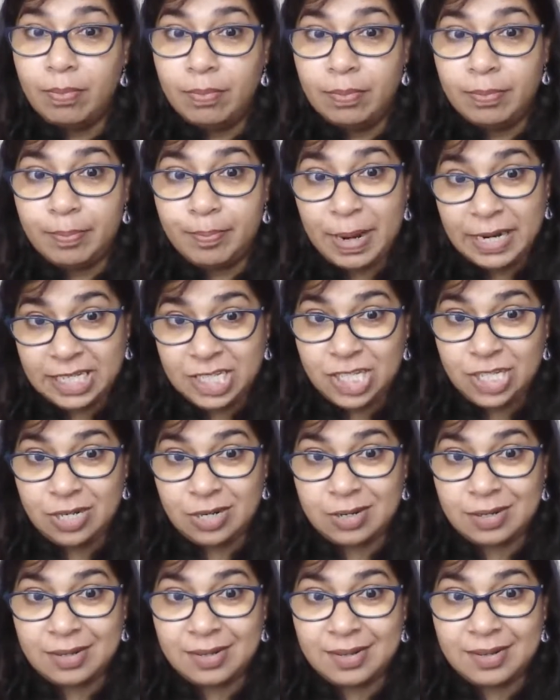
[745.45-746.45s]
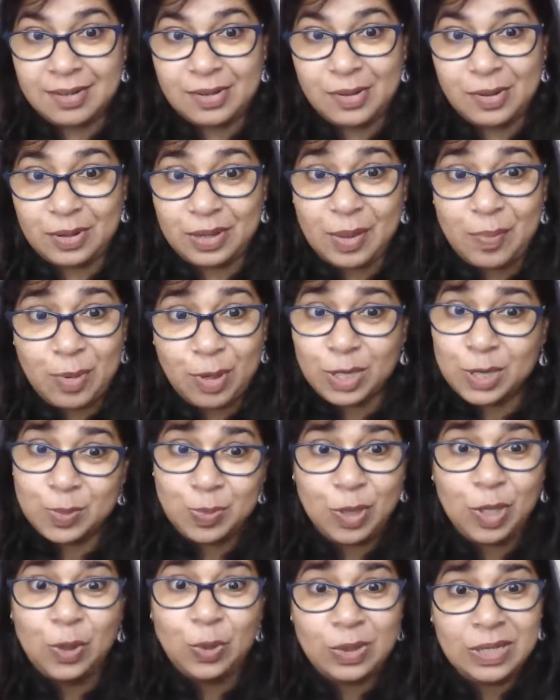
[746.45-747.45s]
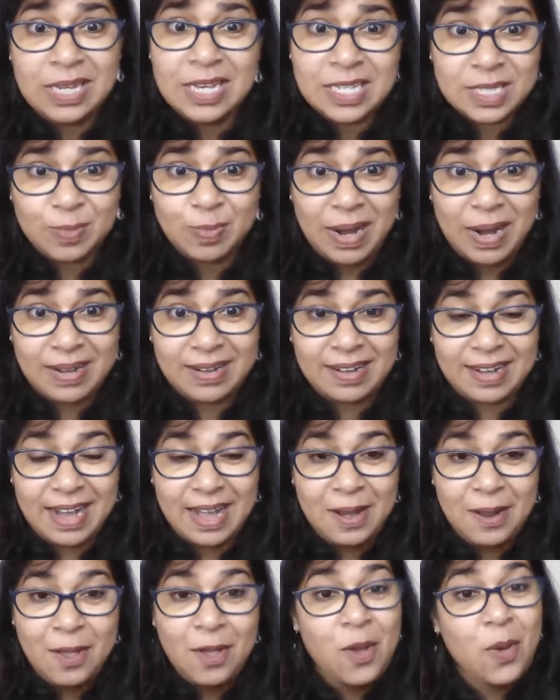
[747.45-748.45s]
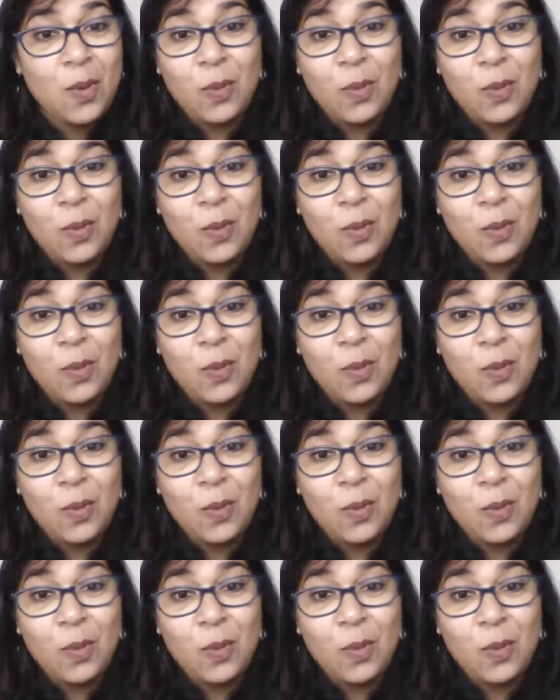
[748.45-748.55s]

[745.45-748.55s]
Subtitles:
butcher, okay? Because but is but, right?